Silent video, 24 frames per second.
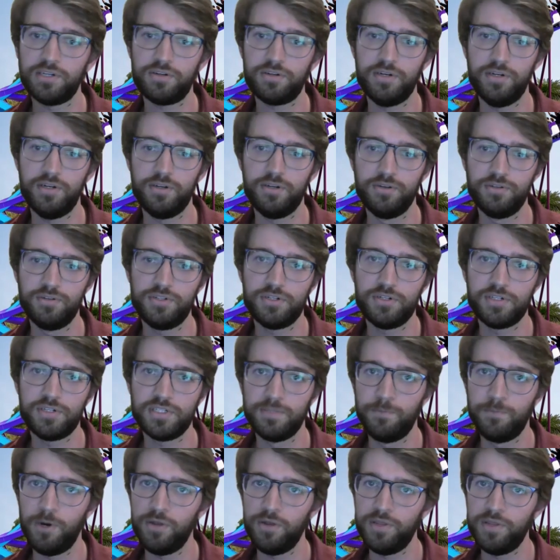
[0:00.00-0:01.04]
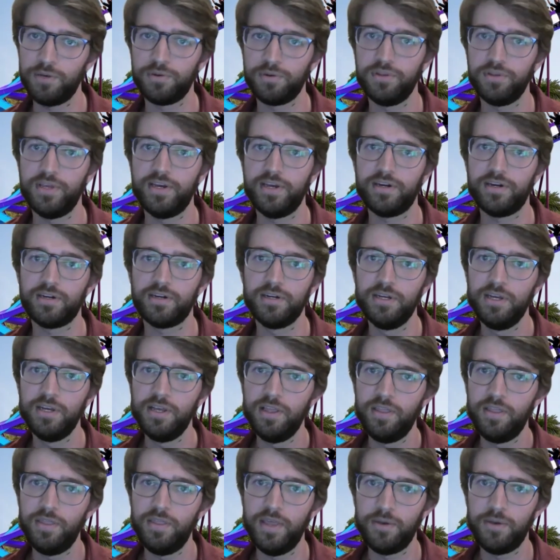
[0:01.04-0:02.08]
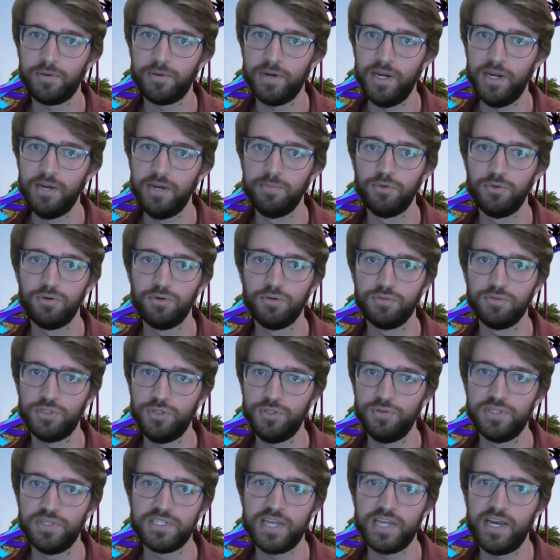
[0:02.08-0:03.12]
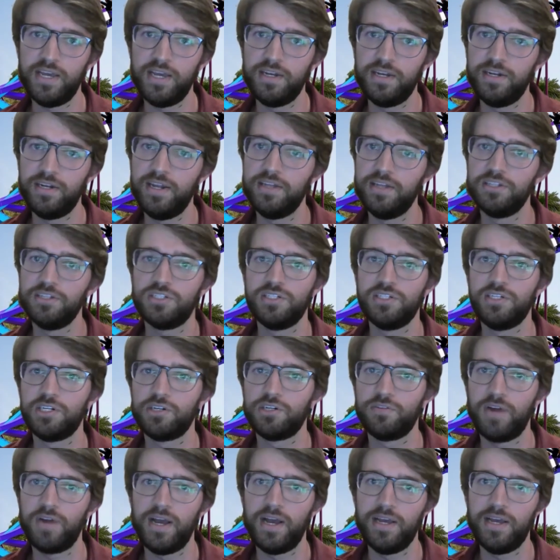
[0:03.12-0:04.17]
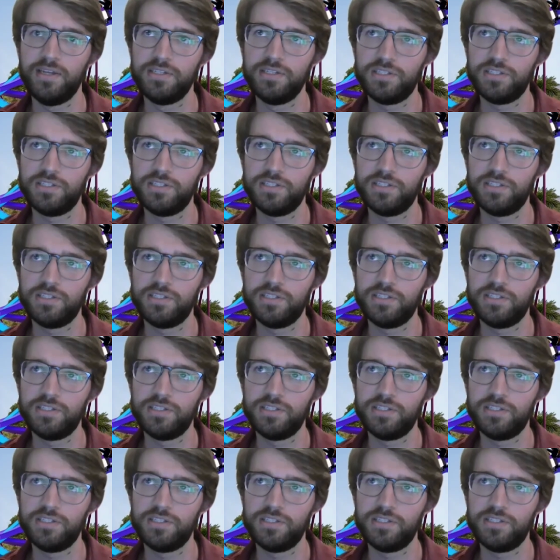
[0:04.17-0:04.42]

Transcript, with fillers: Great Coasters, and while they were there, they were able to design and engineer rides